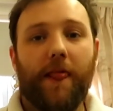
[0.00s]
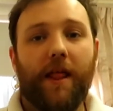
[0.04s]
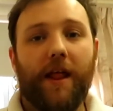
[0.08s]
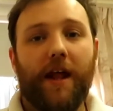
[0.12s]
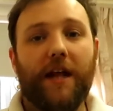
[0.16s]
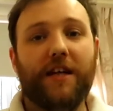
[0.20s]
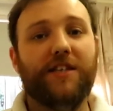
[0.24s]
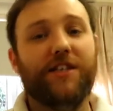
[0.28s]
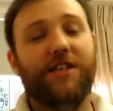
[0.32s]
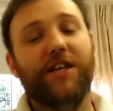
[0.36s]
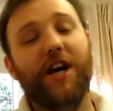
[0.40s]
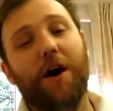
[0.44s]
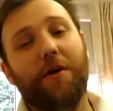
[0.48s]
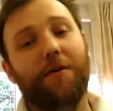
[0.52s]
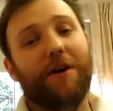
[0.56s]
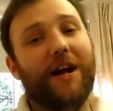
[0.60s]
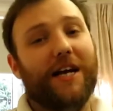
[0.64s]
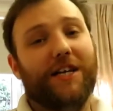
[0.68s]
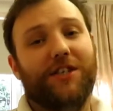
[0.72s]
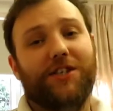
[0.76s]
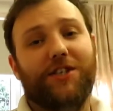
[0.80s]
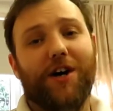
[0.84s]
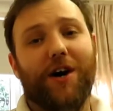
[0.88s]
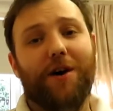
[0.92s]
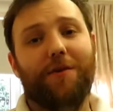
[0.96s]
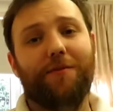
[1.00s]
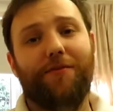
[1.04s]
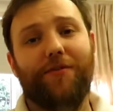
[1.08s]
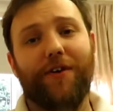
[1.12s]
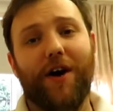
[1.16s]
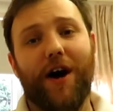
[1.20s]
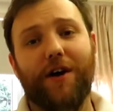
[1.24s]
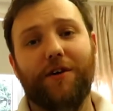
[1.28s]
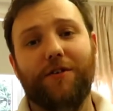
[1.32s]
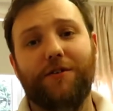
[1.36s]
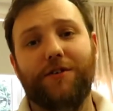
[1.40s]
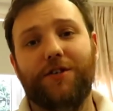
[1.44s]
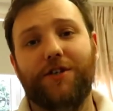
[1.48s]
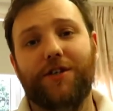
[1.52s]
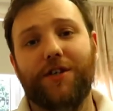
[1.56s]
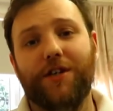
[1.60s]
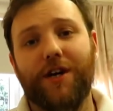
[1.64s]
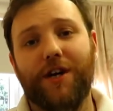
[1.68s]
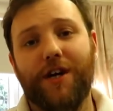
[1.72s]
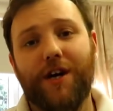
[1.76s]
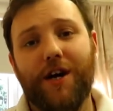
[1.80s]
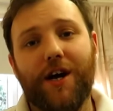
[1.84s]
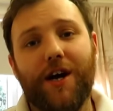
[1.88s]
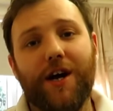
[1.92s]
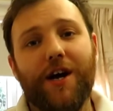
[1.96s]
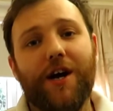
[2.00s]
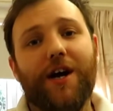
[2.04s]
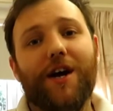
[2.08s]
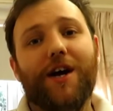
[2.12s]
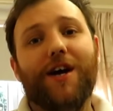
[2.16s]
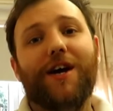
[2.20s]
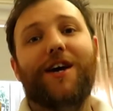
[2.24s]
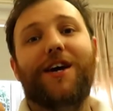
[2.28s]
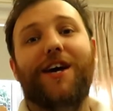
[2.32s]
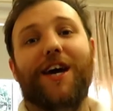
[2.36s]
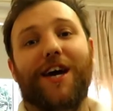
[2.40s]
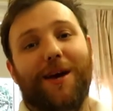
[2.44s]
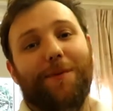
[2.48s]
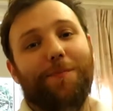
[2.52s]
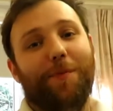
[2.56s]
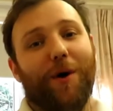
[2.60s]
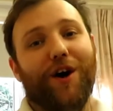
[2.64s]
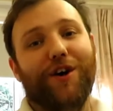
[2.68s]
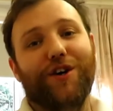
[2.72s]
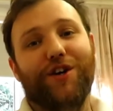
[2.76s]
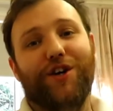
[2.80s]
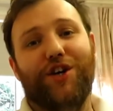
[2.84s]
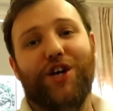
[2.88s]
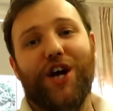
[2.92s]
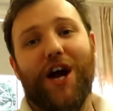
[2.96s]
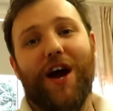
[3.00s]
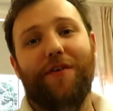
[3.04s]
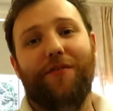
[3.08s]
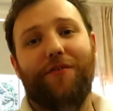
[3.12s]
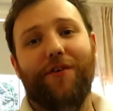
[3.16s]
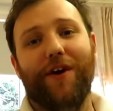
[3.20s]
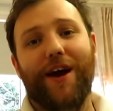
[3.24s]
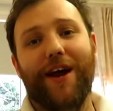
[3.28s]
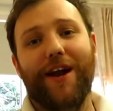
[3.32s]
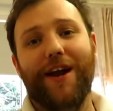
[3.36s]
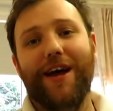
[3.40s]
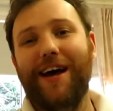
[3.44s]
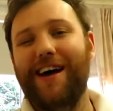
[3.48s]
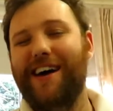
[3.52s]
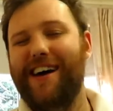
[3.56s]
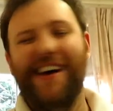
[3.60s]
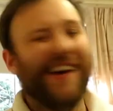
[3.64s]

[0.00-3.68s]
until next time folks, keep on chefing.